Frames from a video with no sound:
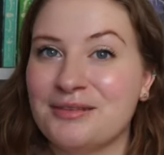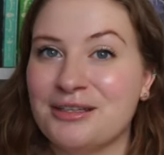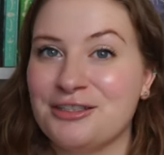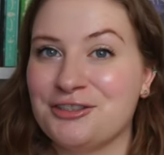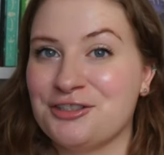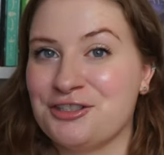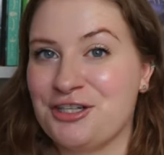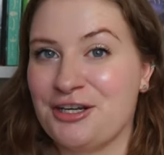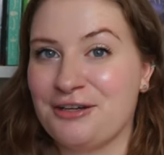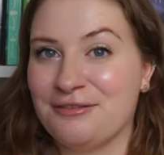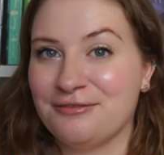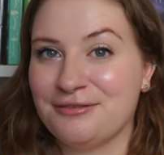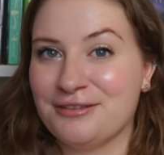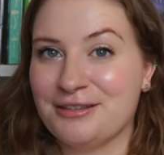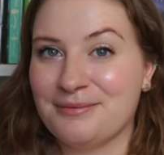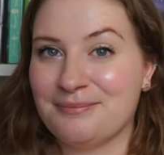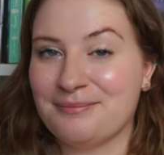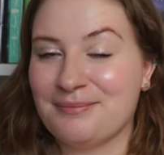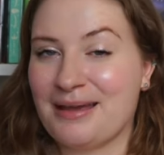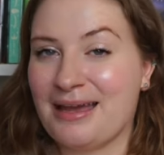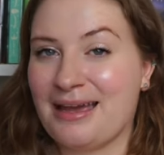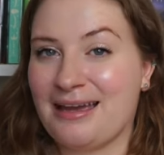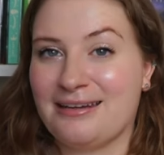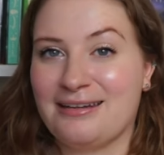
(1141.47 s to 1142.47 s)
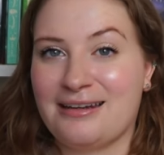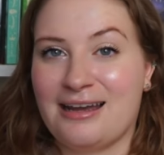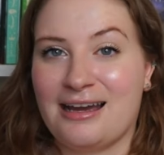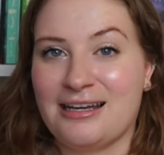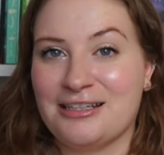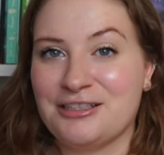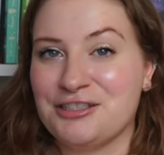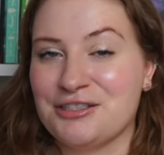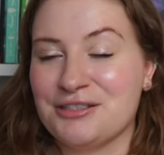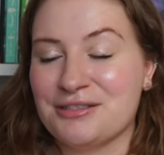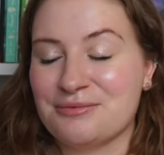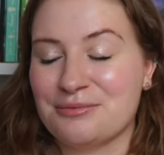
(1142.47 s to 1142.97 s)
shift. And
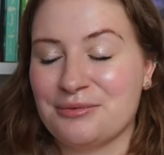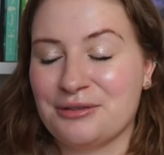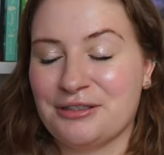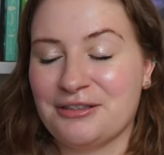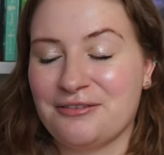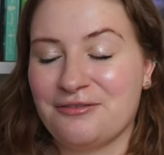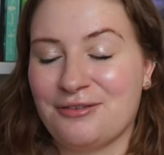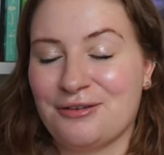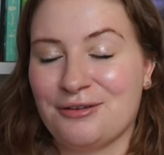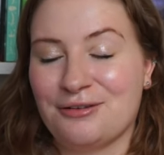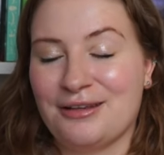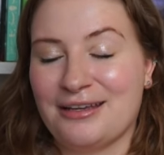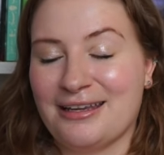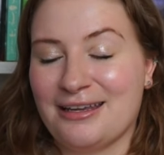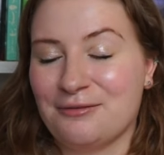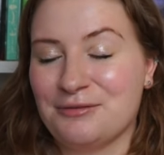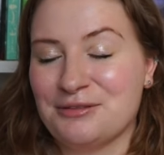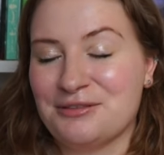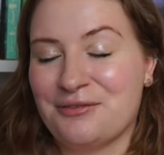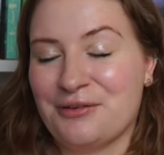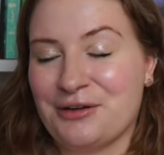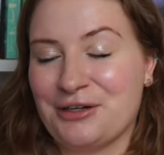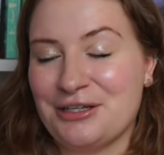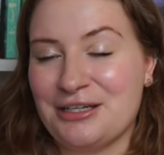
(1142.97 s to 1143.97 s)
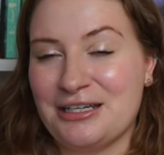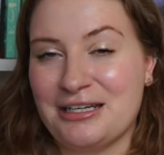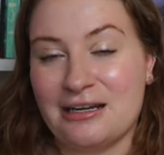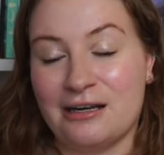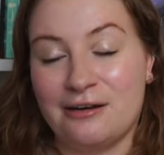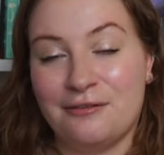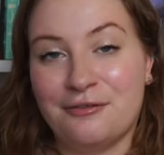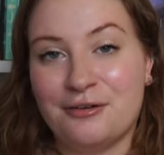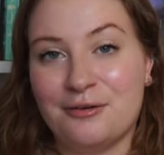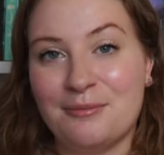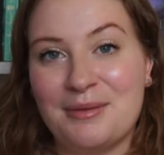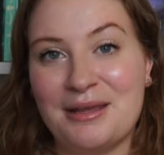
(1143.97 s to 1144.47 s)
I just really feel like it was very
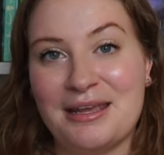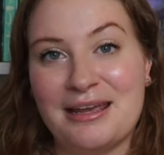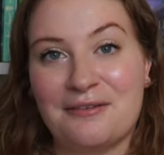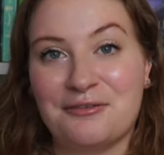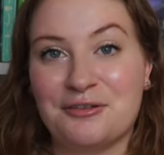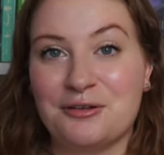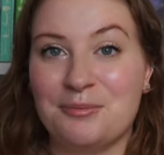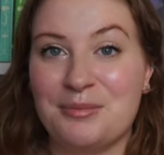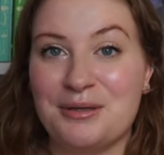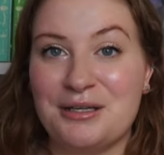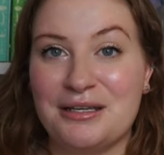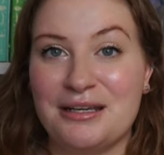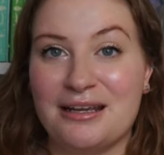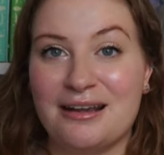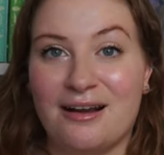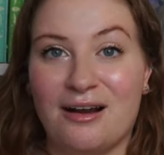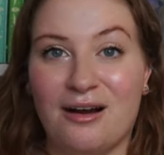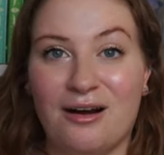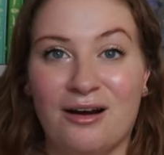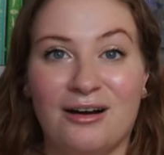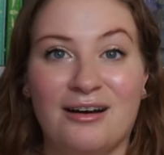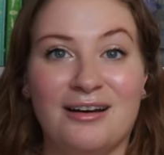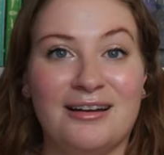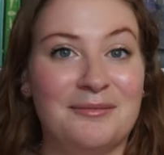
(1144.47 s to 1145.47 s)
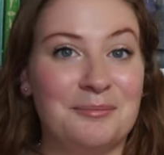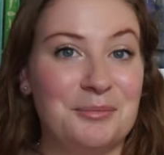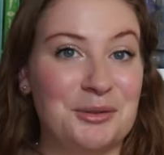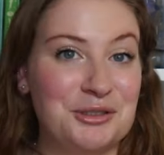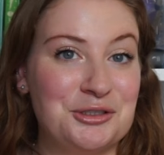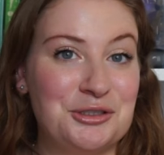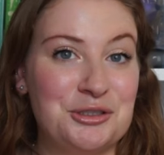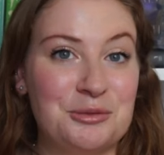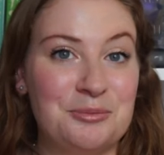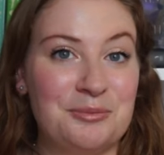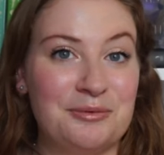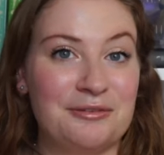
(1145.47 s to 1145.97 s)
needed for me after being on
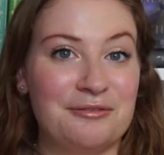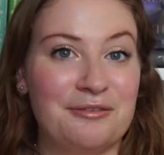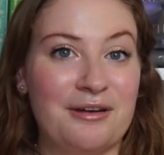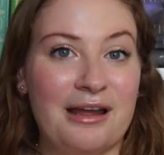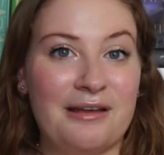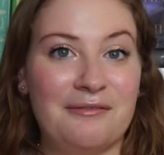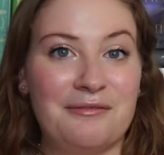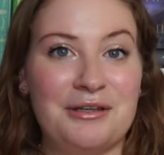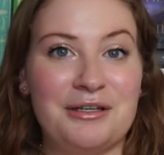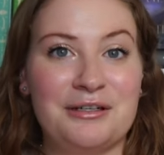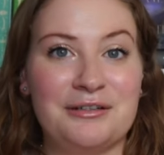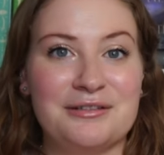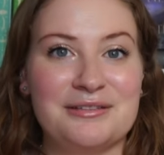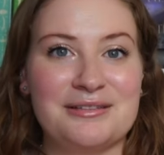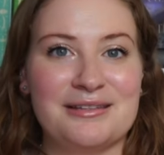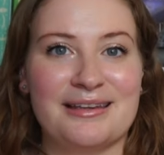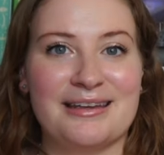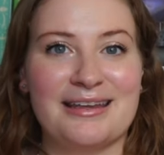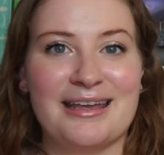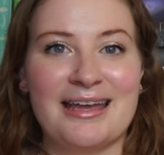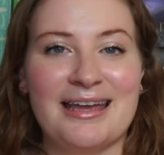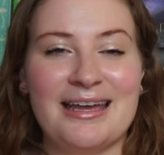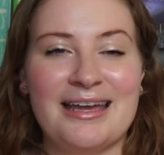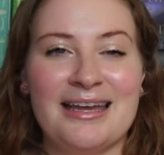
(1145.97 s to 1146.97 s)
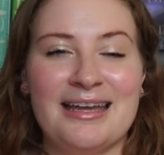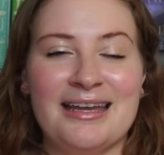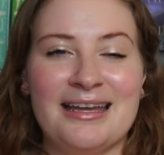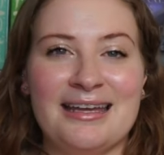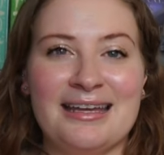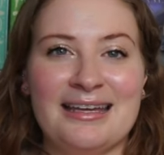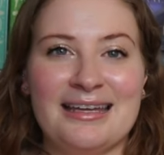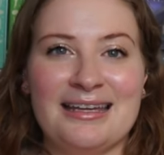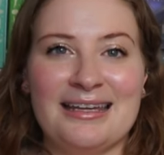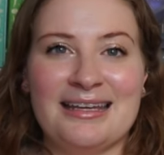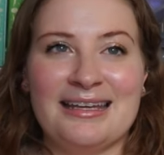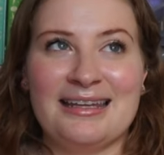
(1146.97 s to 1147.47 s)
booktube for five years. Like
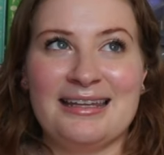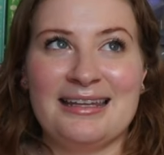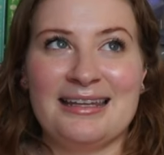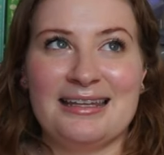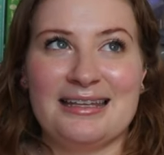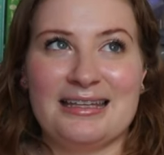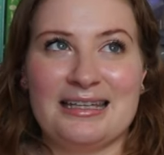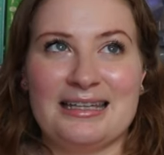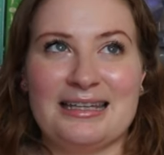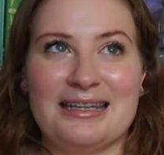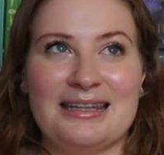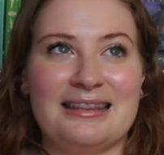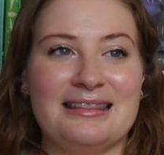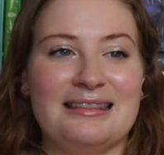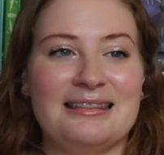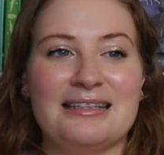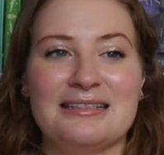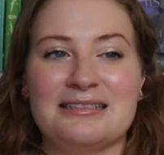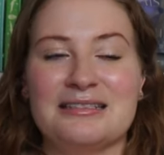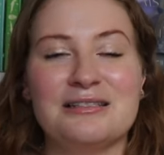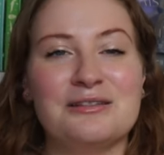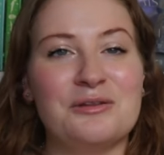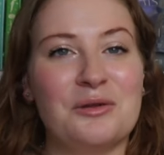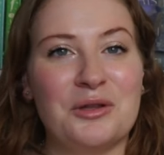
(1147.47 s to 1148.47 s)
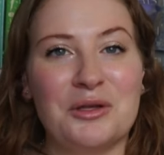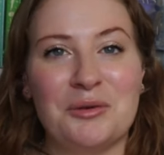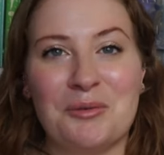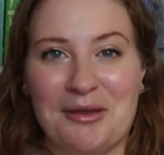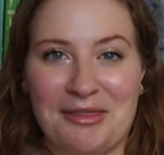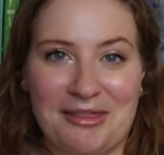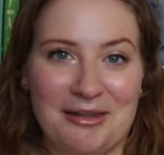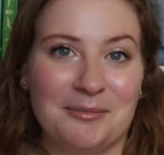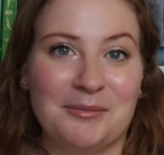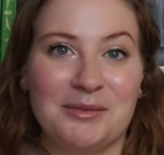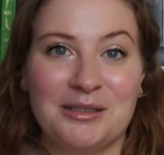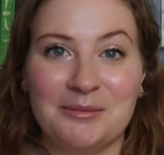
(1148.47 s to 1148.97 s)
this is the only
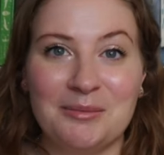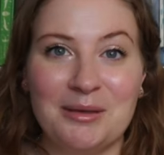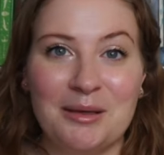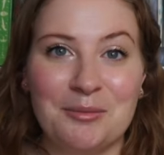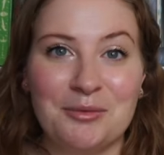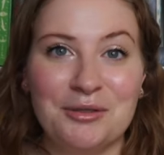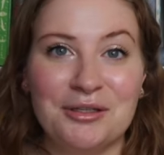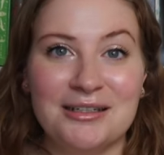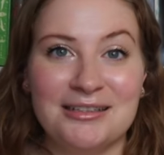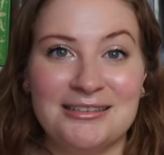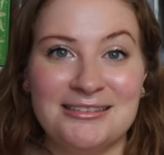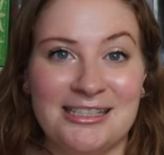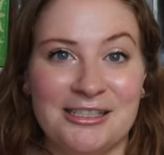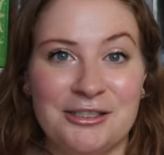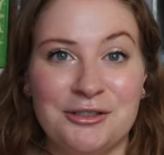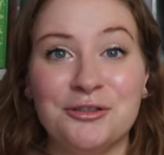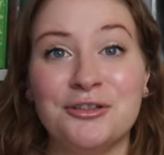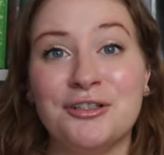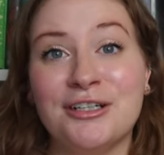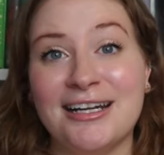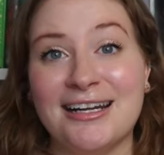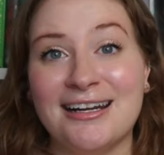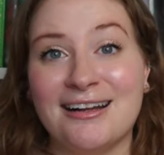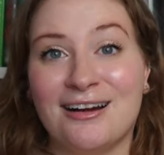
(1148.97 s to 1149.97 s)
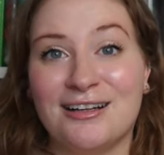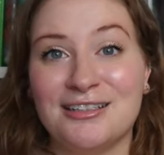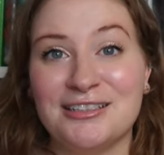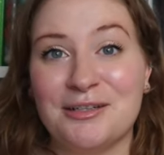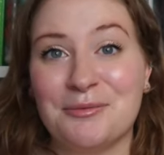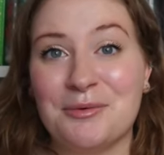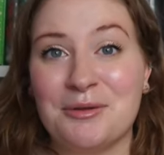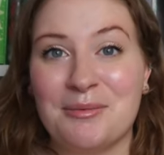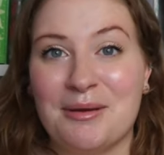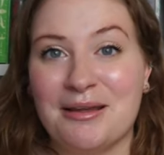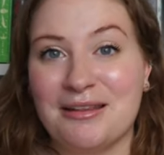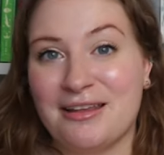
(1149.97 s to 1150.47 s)
way that I'm going to be able to continue creating
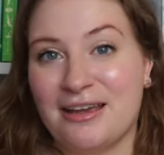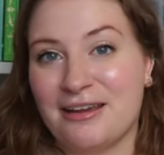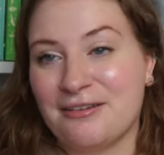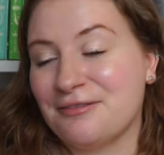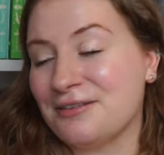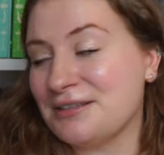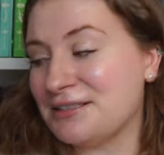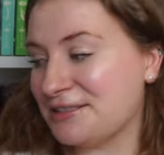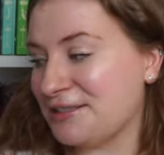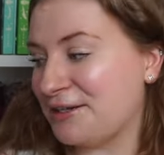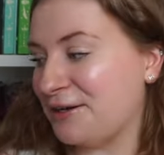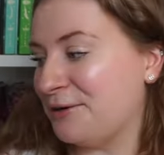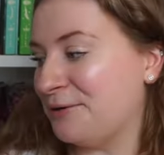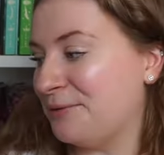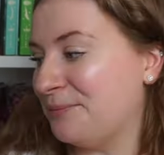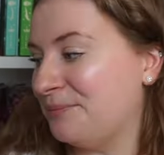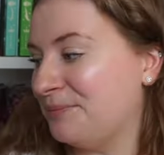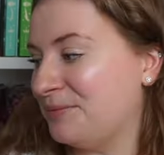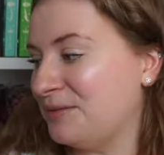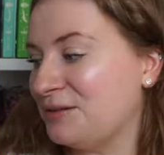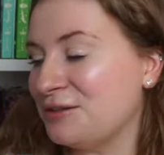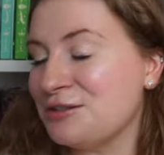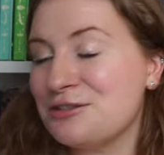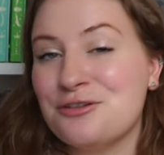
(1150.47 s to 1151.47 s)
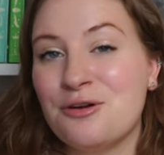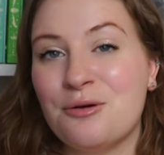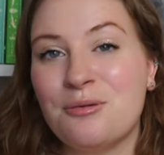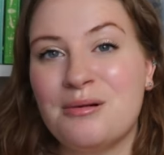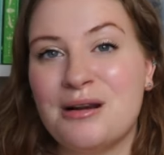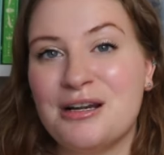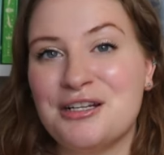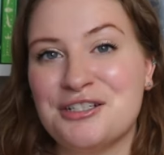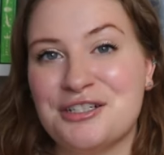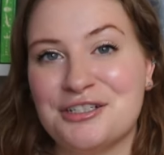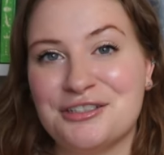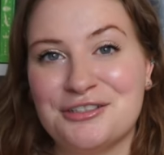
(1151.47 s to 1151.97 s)
content with my life. So there's no
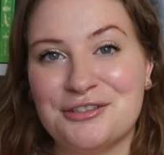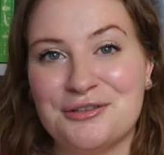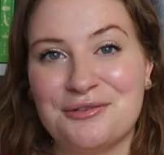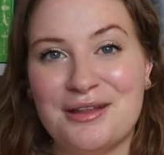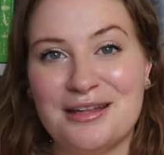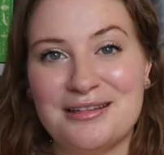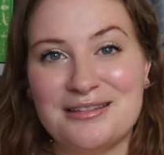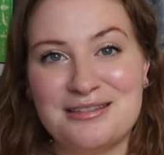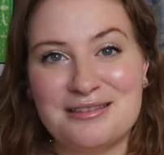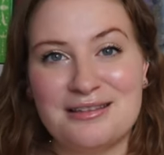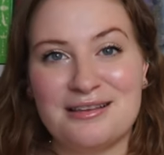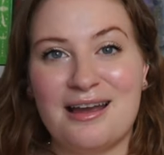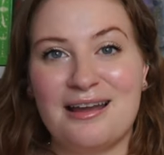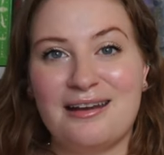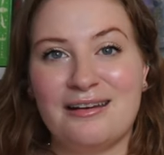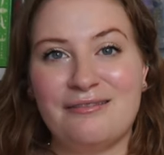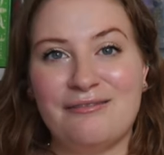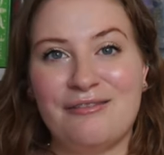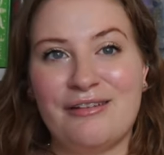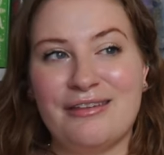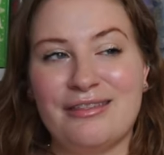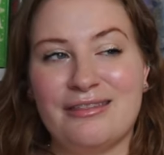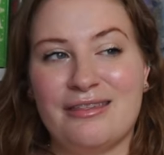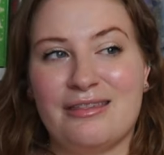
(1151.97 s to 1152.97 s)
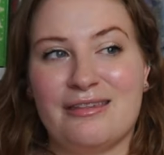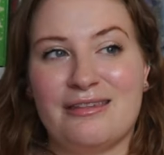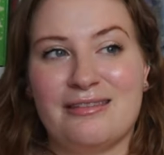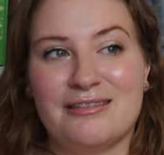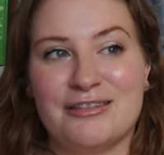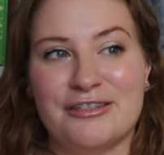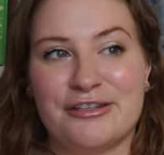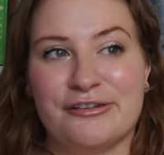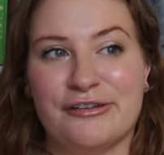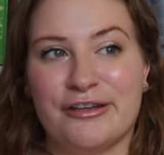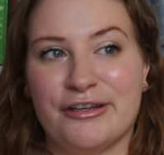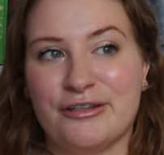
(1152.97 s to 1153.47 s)
pressure. So that's kind of like the thing
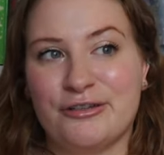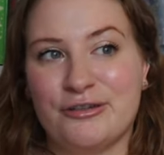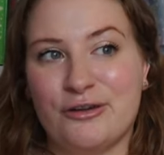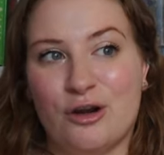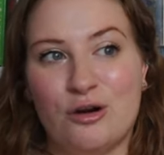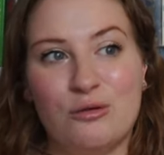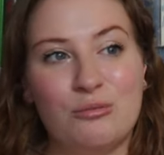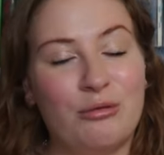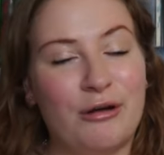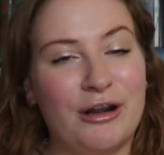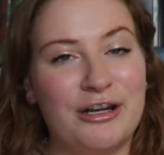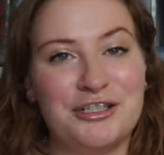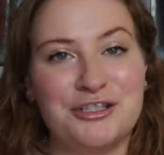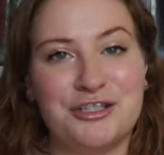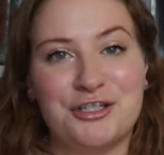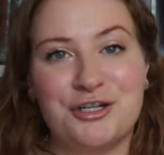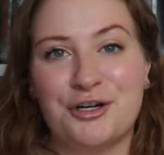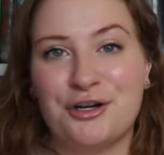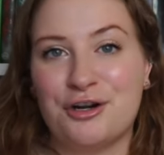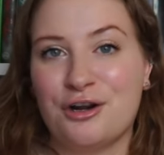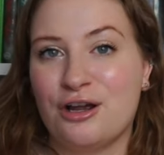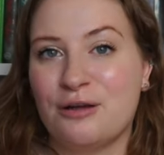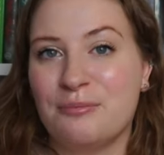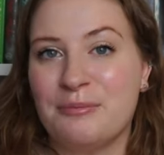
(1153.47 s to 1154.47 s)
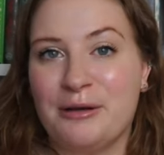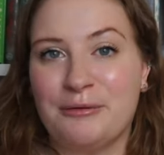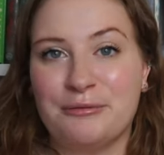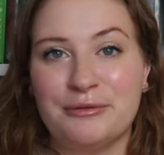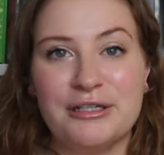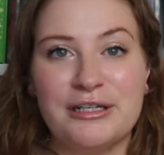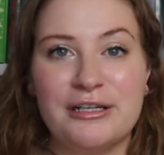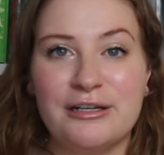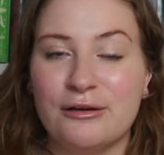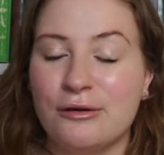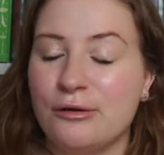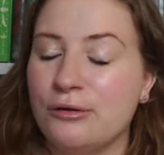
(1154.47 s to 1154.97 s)
this year, like no pressure on my
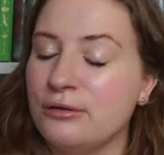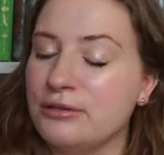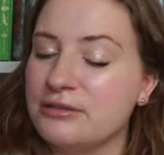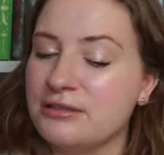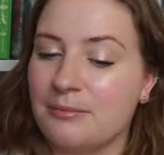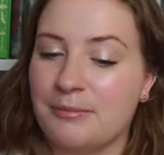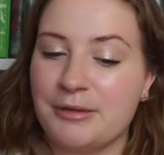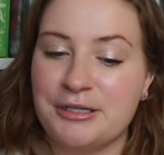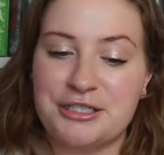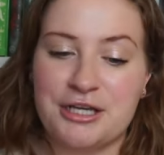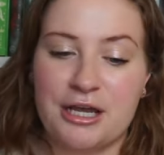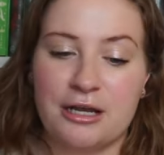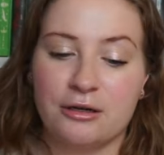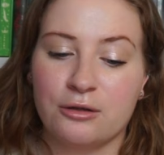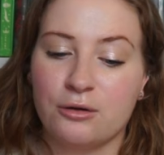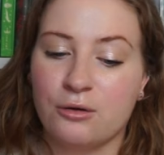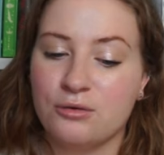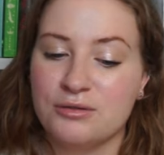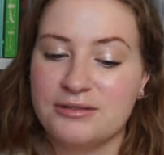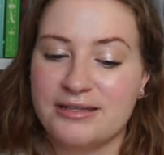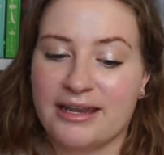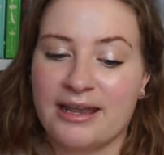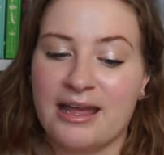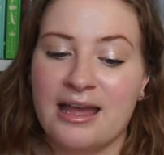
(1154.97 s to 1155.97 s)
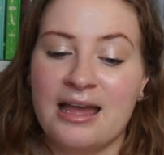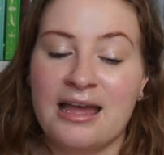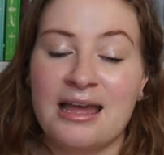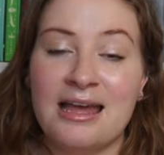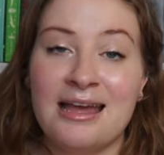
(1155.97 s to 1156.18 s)
reading goals, on my channel goals, like